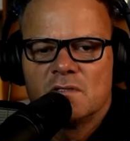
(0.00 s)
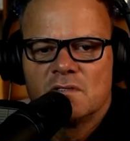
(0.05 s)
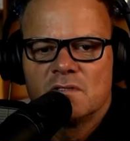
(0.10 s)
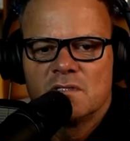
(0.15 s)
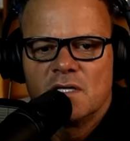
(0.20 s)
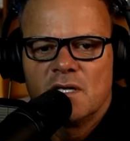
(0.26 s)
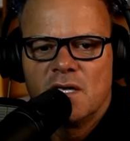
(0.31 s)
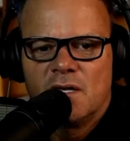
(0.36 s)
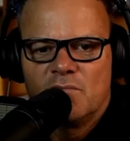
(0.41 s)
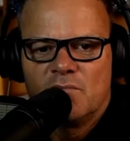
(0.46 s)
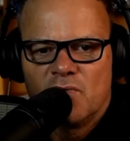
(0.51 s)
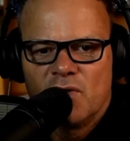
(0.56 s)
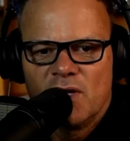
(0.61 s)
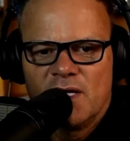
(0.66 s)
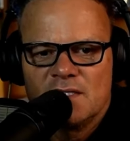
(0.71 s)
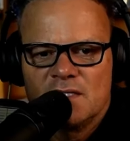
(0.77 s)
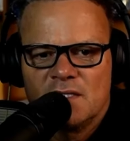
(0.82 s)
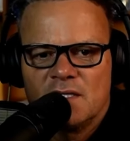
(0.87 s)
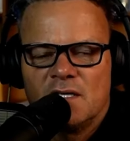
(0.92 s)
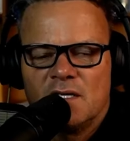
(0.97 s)
to get
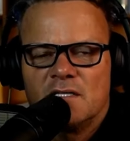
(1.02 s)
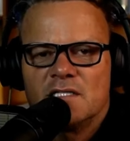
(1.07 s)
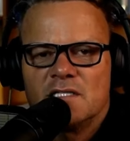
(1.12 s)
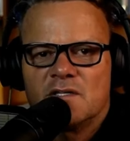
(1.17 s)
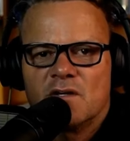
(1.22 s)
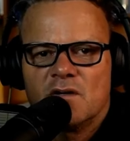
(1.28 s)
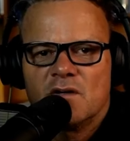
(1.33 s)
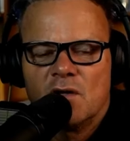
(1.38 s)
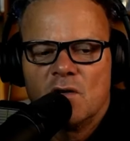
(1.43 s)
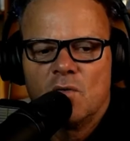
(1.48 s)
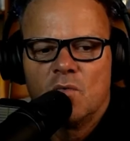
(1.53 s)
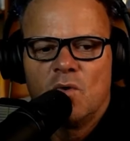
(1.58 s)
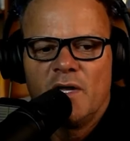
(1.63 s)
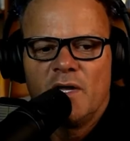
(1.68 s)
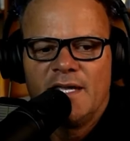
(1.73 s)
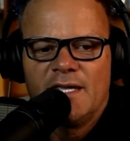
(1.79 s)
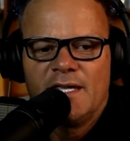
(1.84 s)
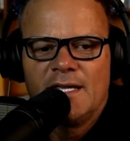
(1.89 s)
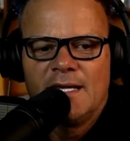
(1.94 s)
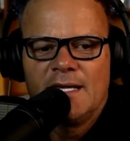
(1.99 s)
present, start
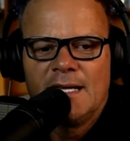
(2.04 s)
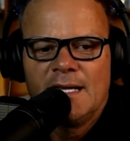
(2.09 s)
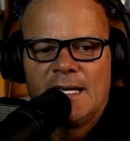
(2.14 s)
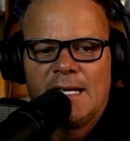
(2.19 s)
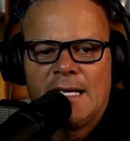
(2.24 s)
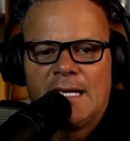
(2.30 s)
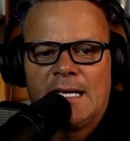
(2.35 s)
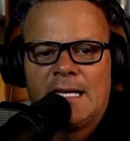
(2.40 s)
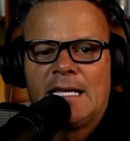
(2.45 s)
awakening,